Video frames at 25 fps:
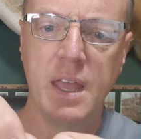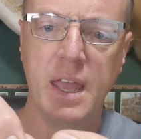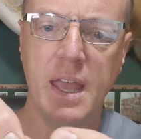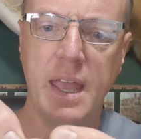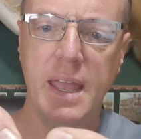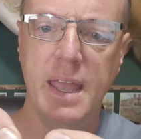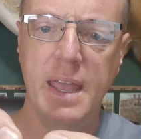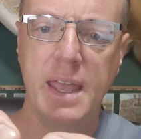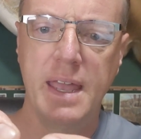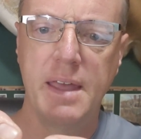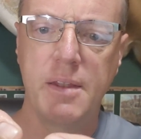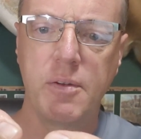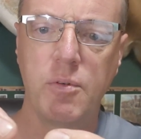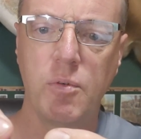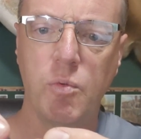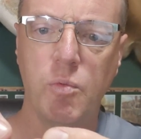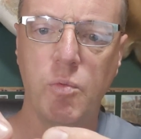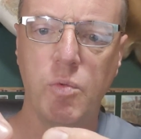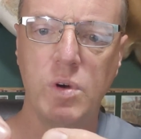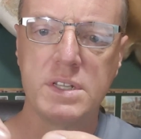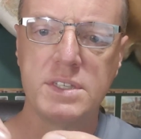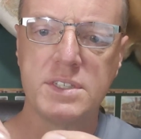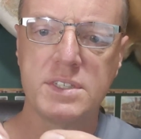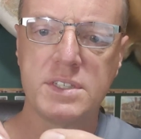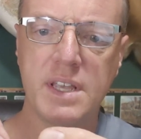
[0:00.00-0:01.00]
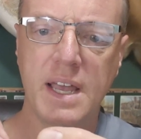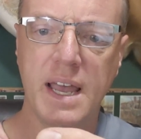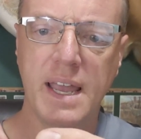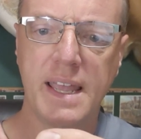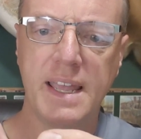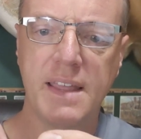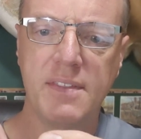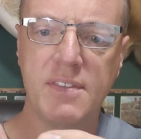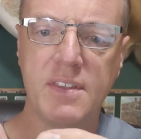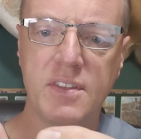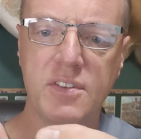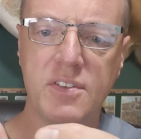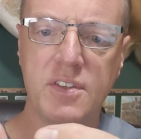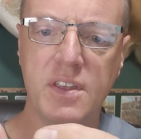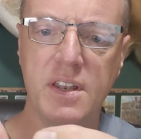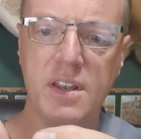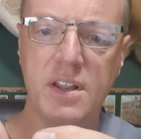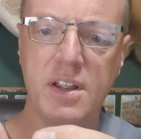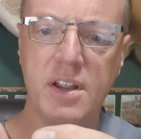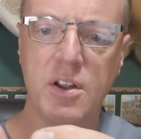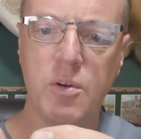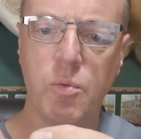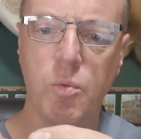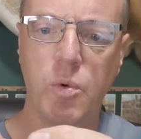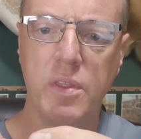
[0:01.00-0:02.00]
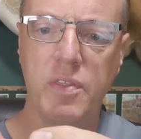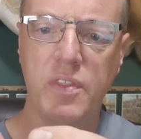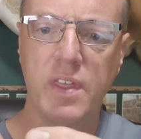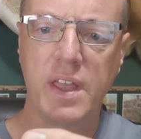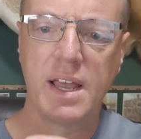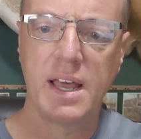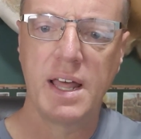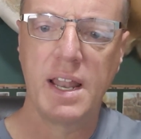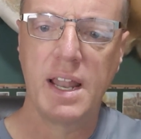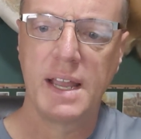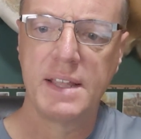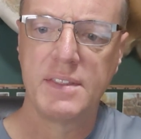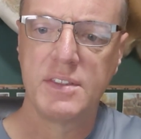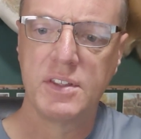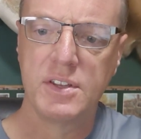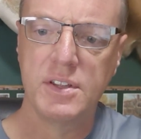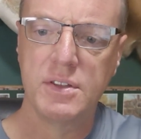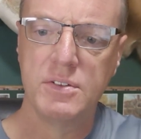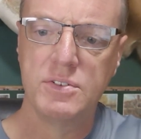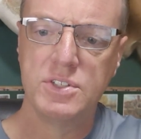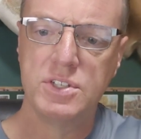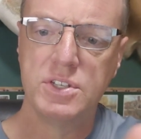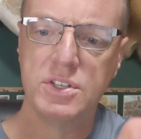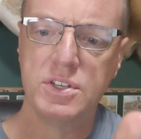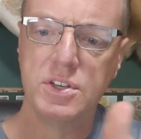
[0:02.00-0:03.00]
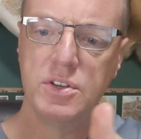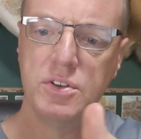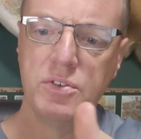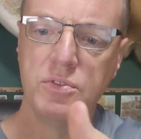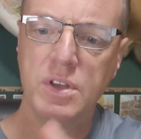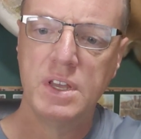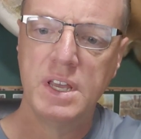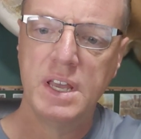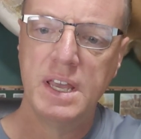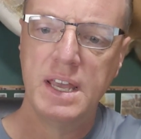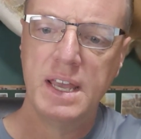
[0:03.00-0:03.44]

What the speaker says: And once I get this in here, one thing I like to do too